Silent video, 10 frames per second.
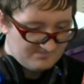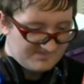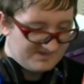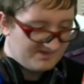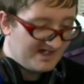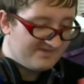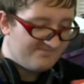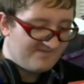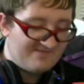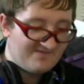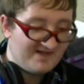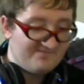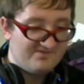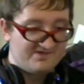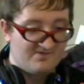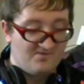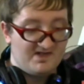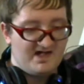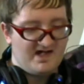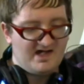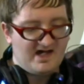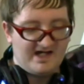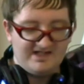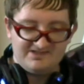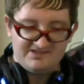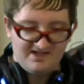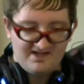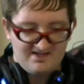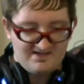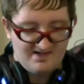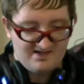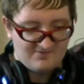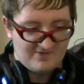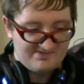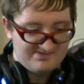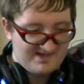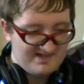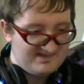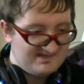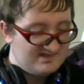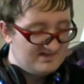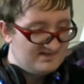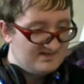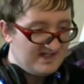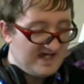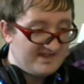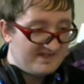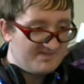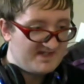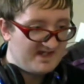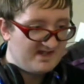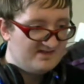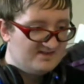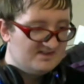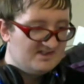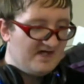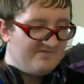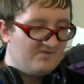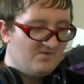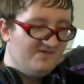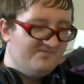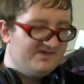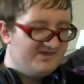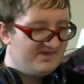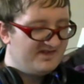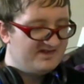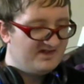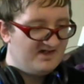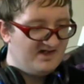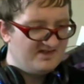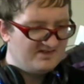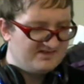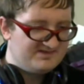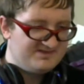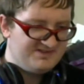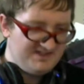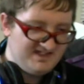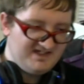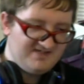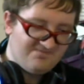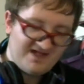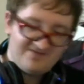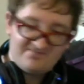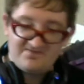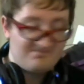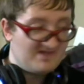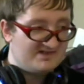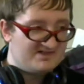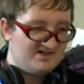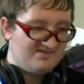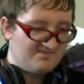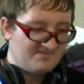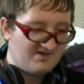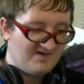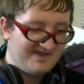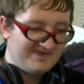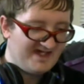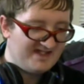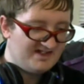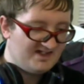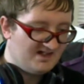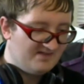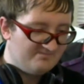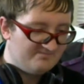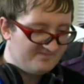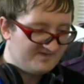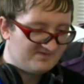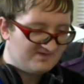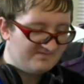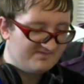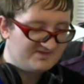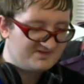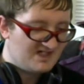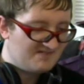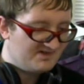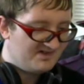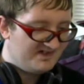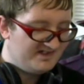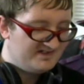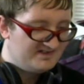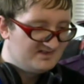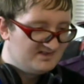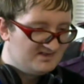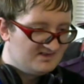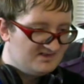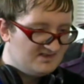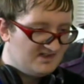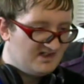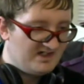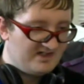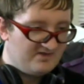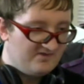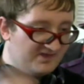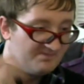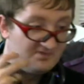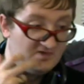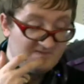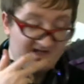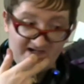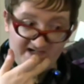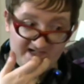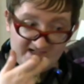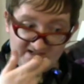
This only has the 5 flavors. The one I saw on the website had like banana. I think one of this is like a tea flavor. I'm not sure if I'm gonna like that. I think one of them is strawberry. I know there's a blueberry